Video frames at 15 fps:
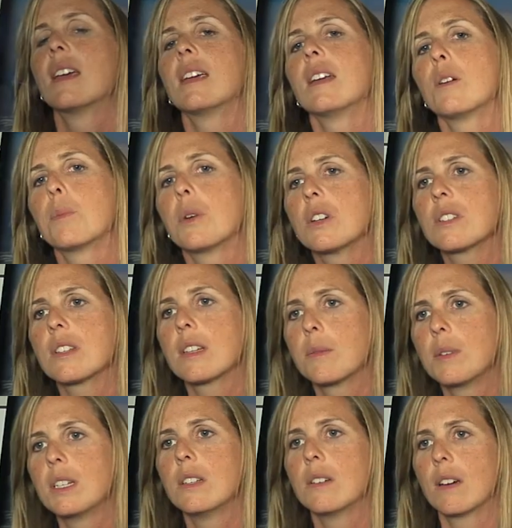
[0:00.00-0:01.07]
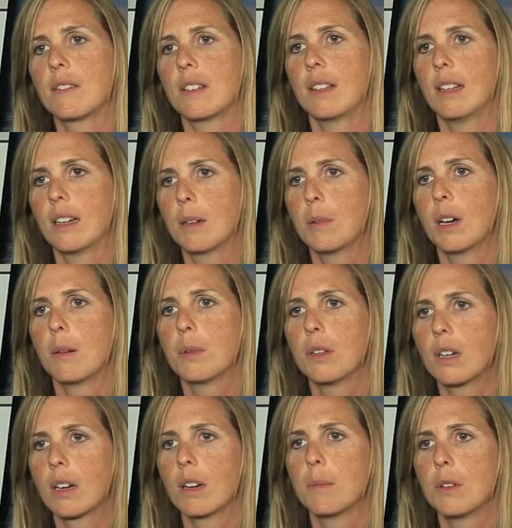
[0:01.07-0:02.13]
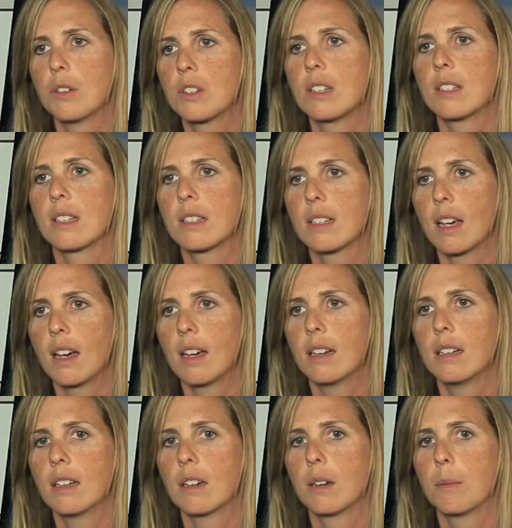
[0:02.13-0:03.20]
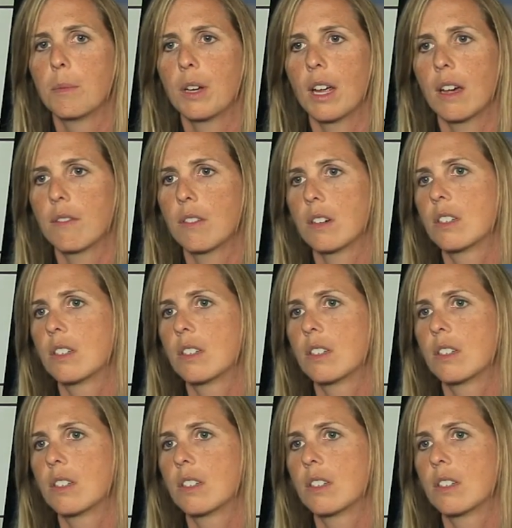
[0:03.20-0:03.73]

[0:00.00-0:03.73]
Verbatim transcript: You know, personally, we do have to think about putting our emotions aside. We have our